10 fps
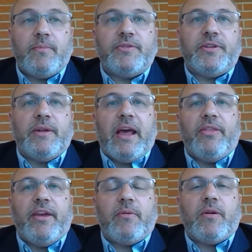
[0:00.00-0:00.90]
So now
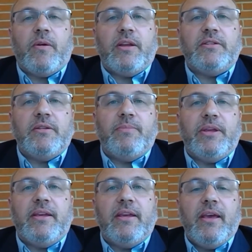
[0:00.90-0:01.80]
they were going to
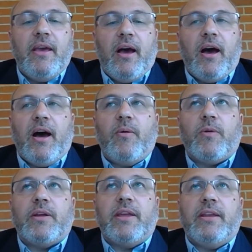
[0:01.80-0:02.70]
be
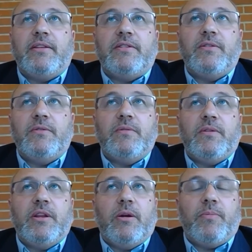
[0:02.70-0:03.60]
working to
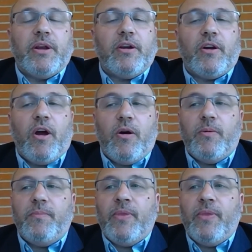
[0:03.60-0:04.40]
bring her home.